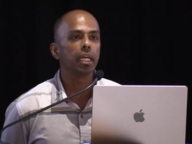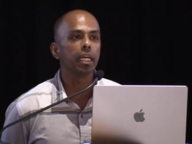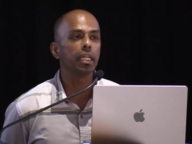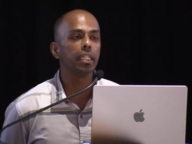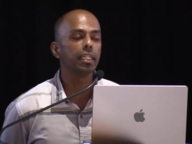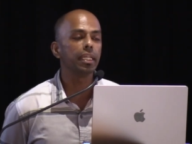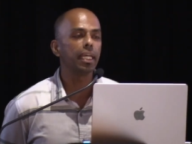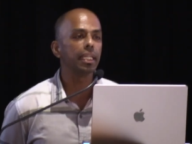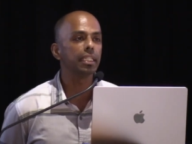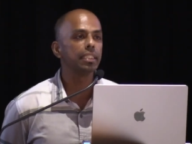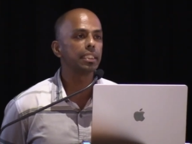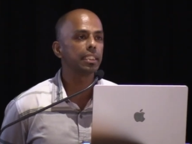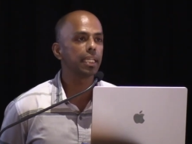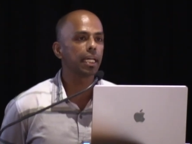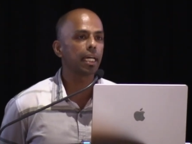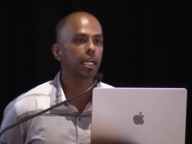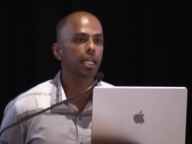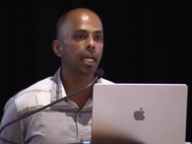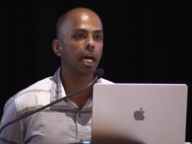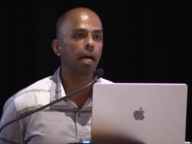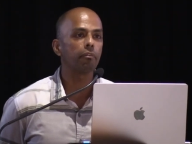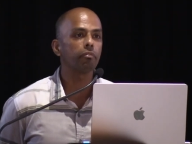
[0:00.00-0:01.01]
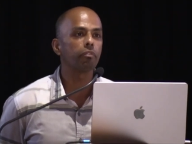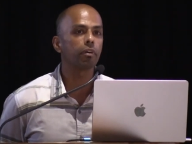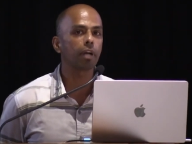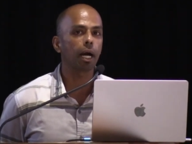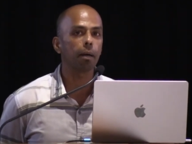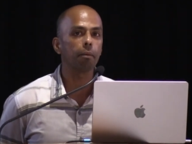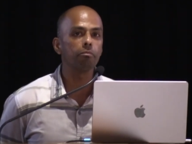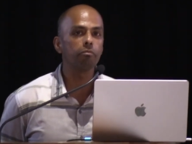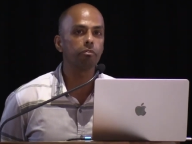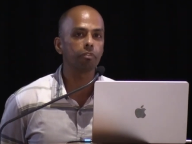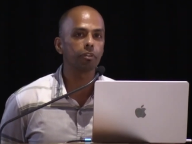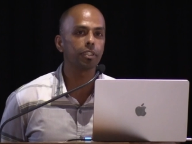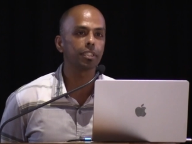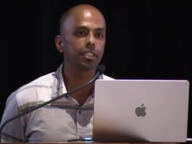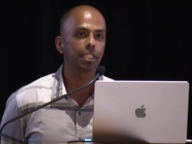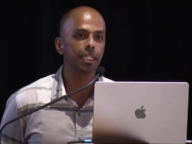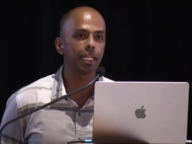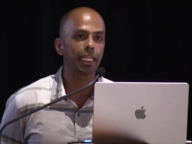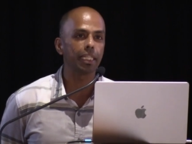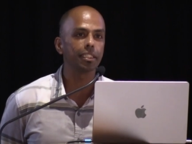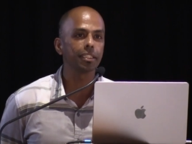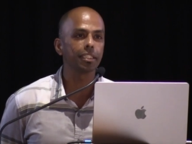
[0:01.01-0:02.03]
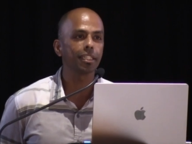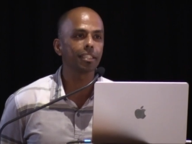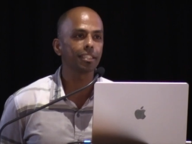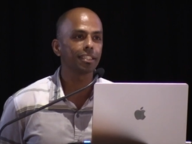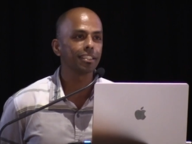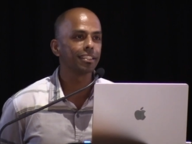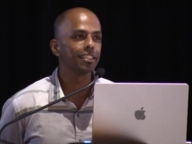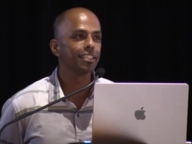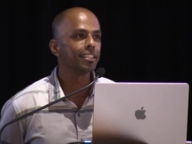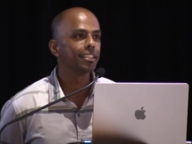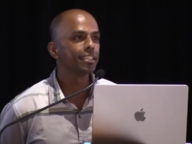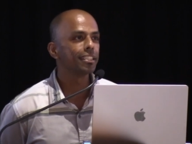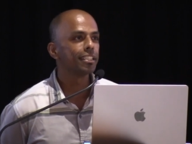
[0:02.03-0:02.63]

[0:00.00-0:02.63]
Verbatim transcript: in the NCR have come for this lecture.